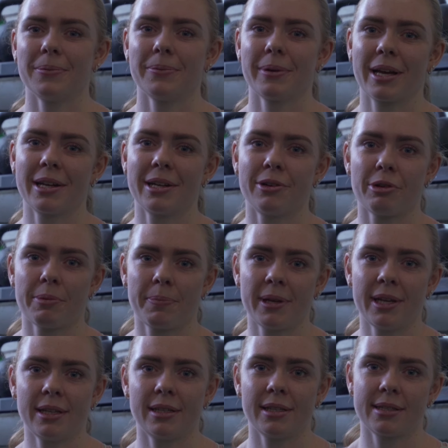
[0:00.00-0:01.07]
We're going to
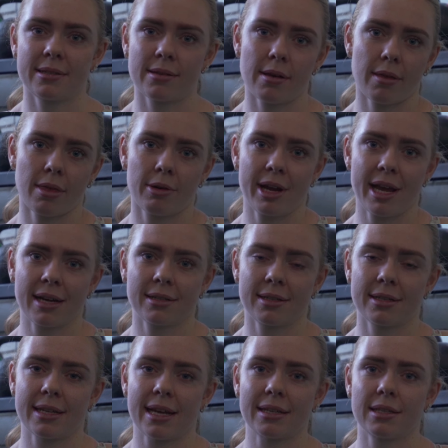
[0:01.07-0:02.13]
repeat these 3
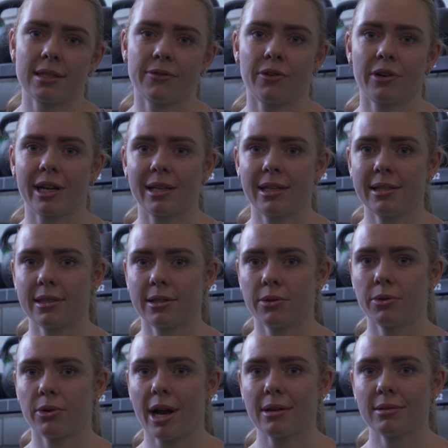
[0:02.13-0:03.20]
exercises for at least
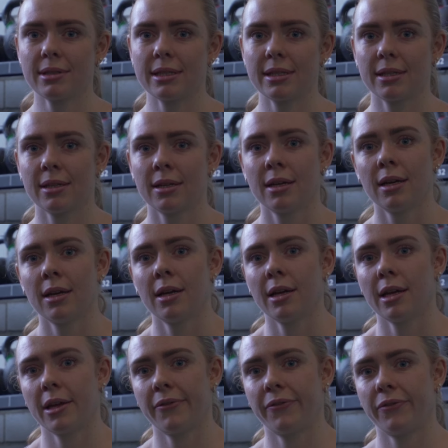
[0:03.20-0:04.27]
2 rounds.
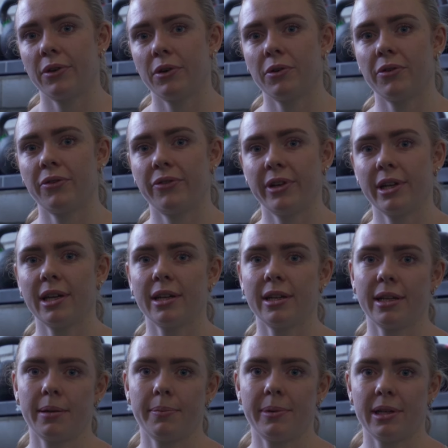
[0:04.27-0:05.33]
If you feel a
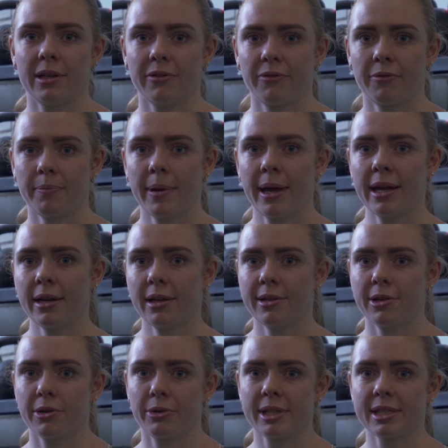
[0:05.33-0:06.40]
little bit of pain in
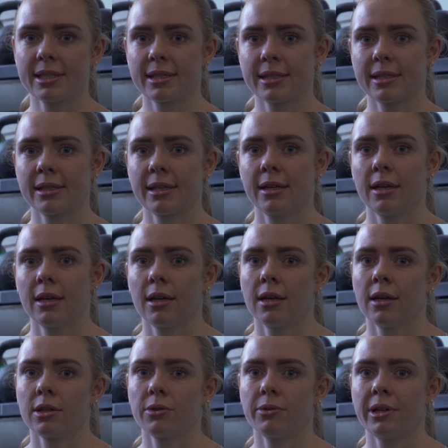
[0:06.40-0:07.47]
your wrists,
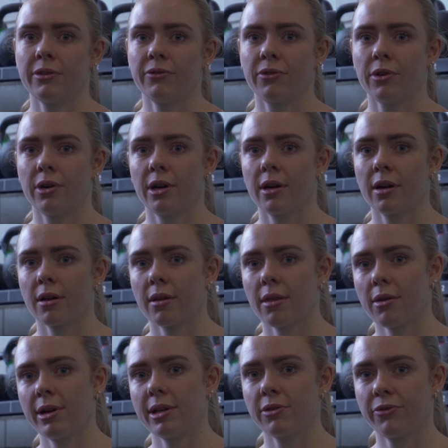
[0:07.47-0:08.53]
do it for
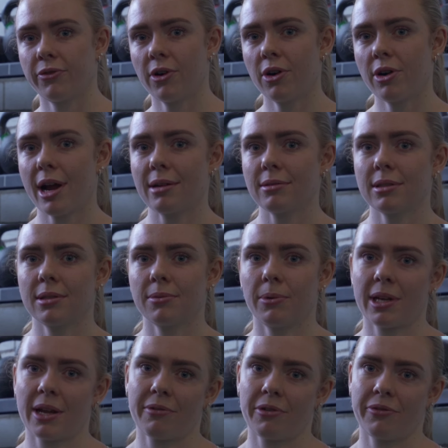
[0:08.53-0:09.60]
3 to 4 rounds,
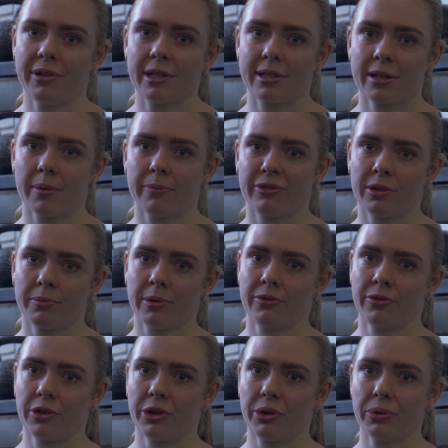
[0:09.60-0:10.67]
whatever feels comfortable
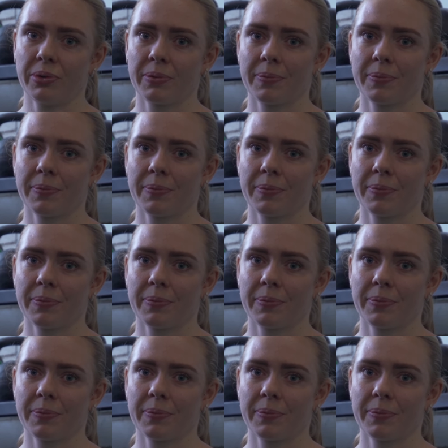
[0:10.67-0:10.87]
for you.